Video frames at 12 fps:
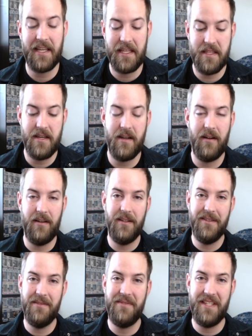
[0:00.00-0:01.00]
and then
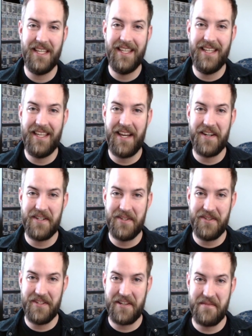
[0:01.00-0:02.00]
all of the
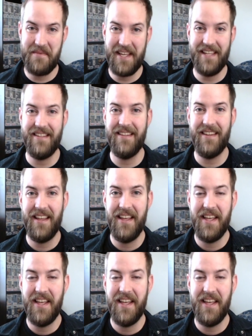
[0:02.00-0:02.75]
characters come in,